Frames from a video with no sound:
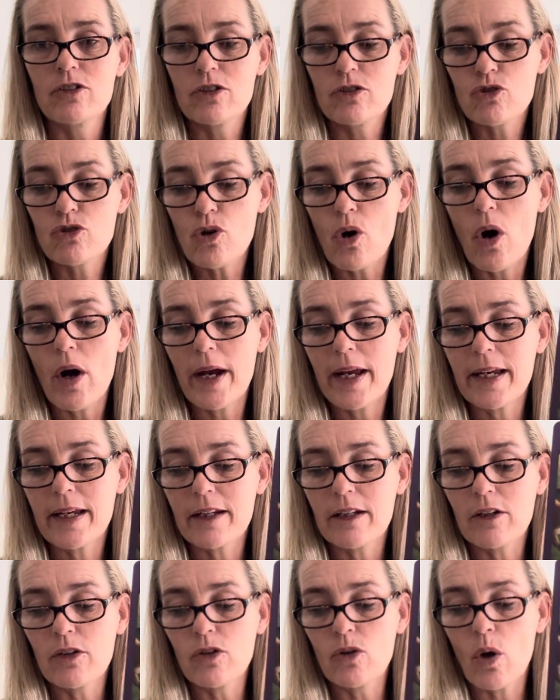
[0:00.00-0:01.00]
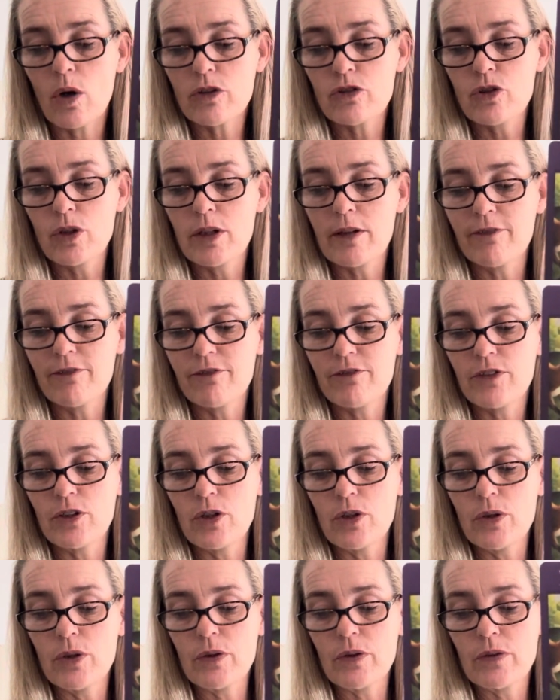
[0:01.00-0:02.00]
trying not to
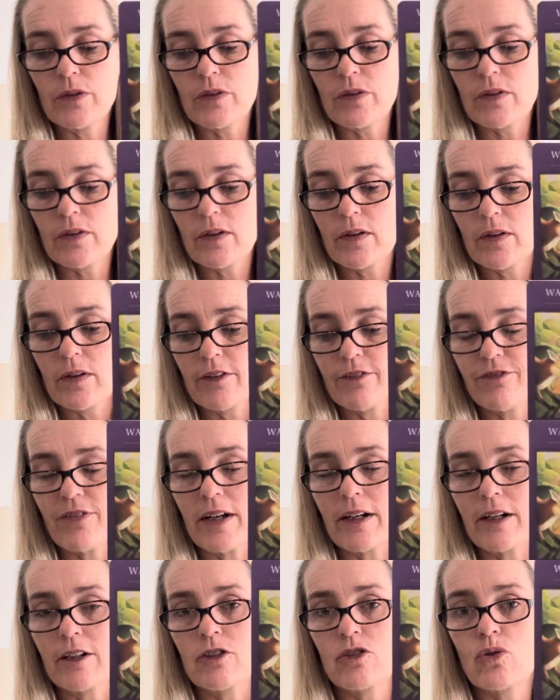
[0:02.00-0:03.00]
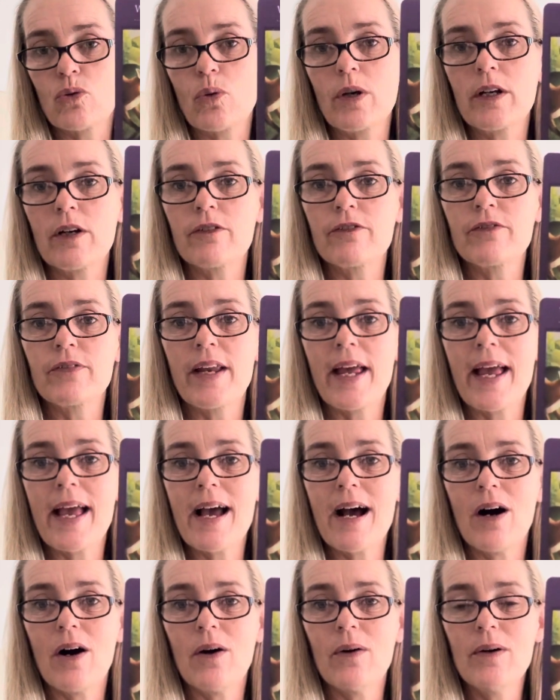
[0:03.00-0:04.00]
confuse the fun and joy of
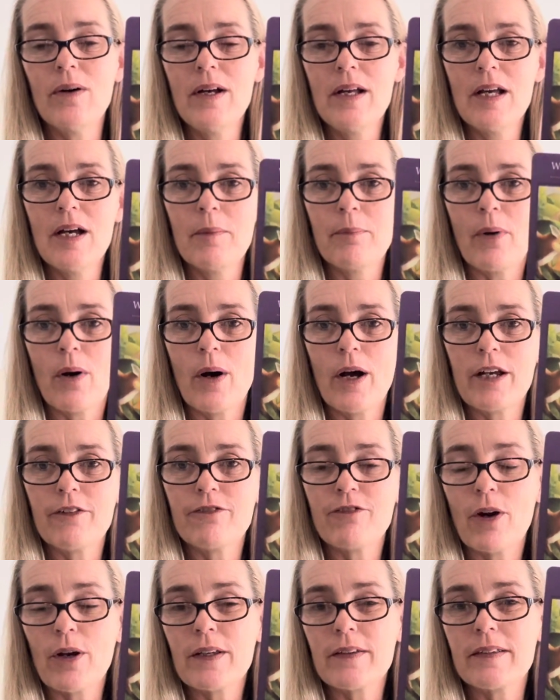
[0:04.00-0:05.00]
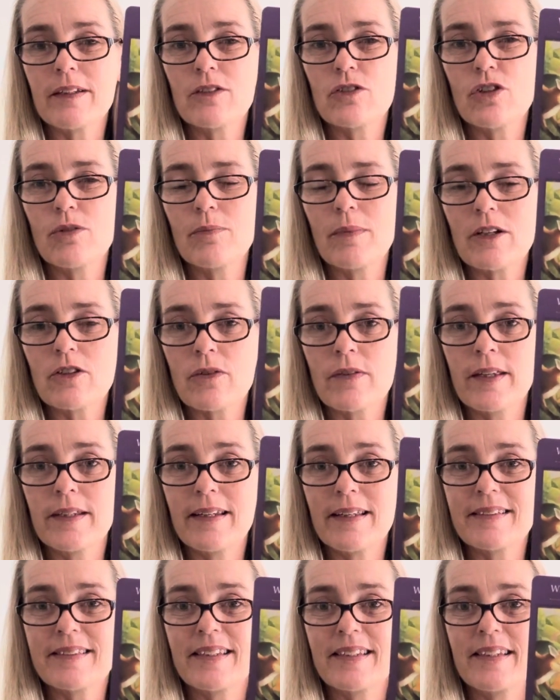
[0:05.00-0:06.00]
now by focusing too much on the
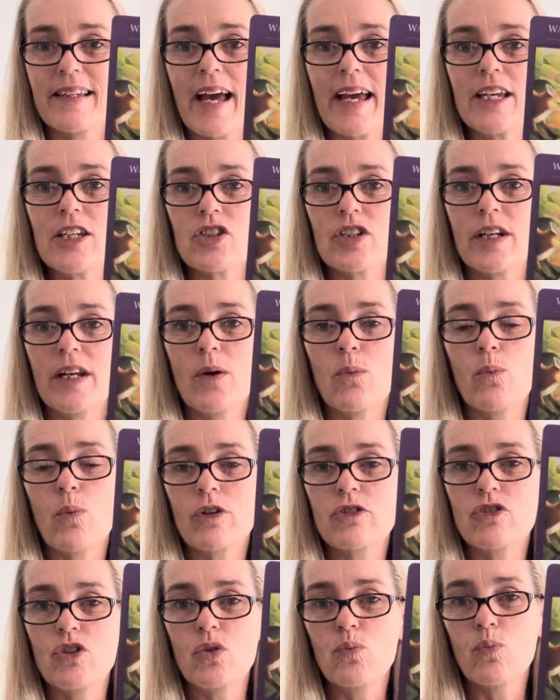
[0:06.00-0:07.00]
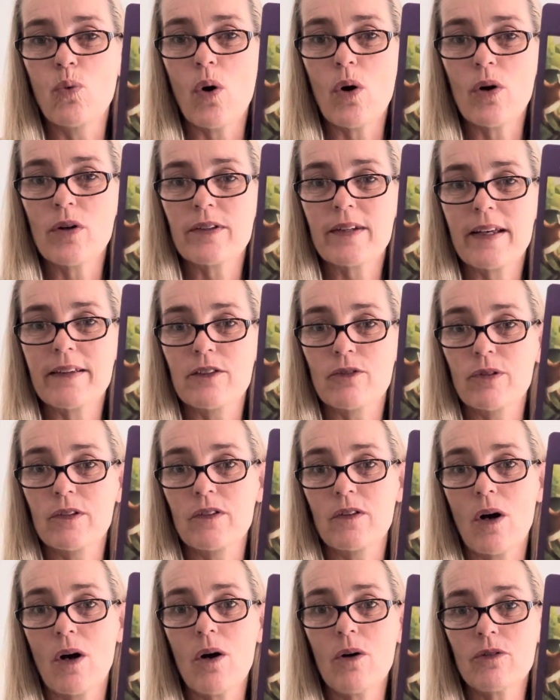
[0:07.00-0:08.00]
destination and what you want as a
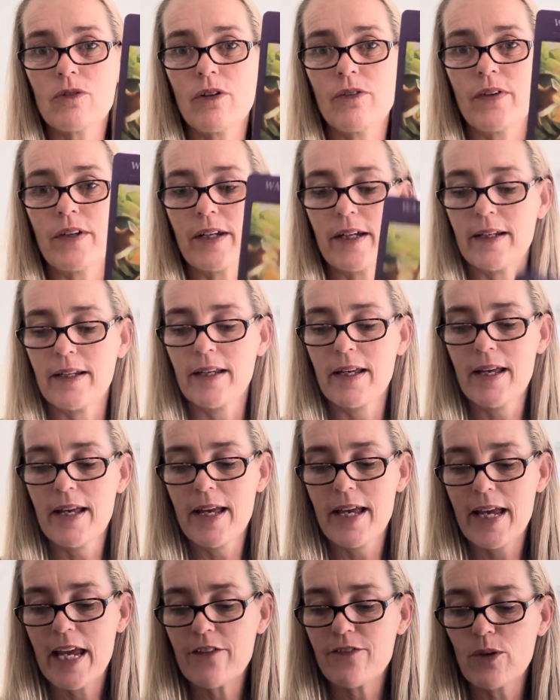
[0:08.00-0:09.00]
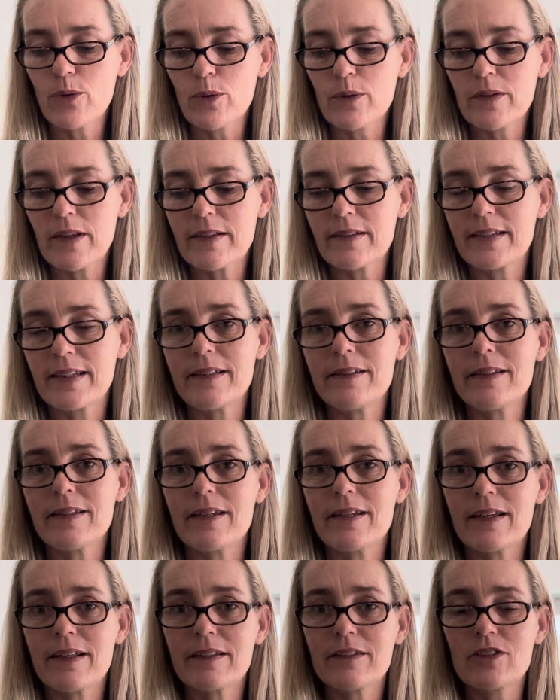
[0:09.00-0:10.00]
result of it. If it was as
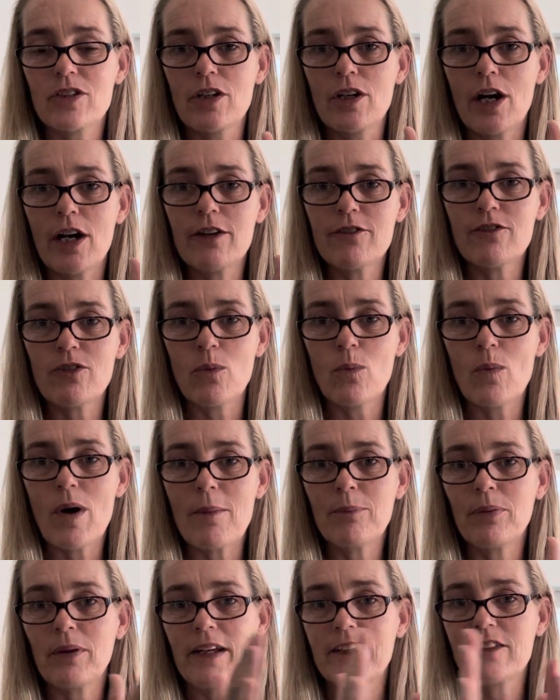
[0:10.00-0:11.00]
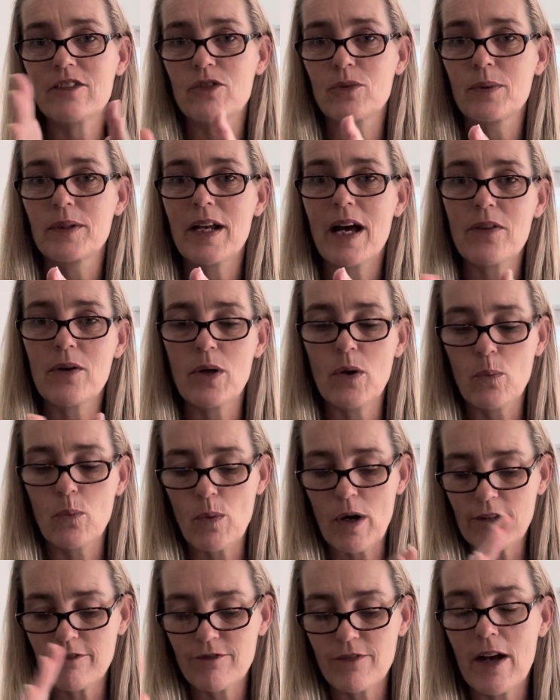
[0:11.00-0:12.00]
easy to go from one place to another in
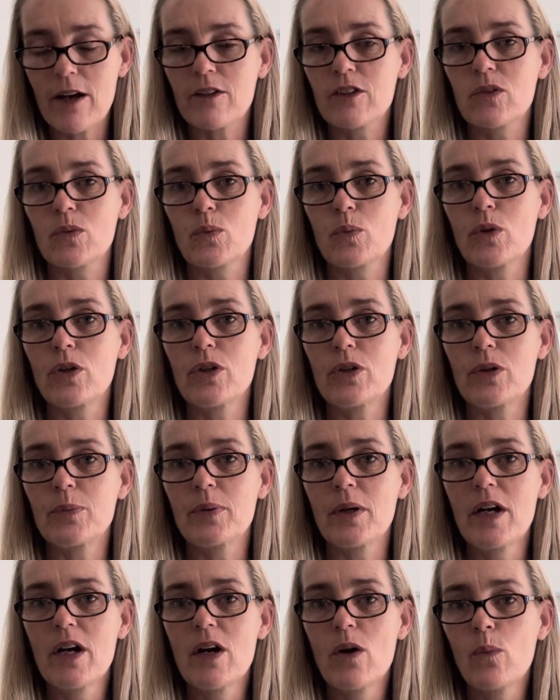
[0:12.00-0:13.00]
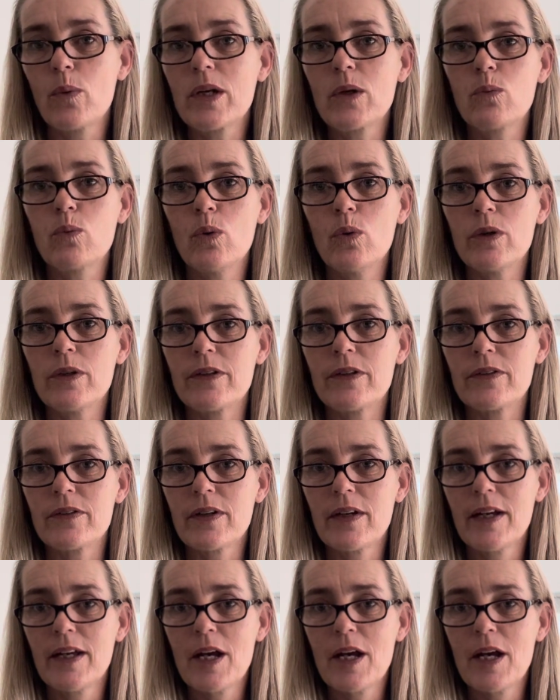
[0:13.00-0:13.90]
one foul swoop, we would.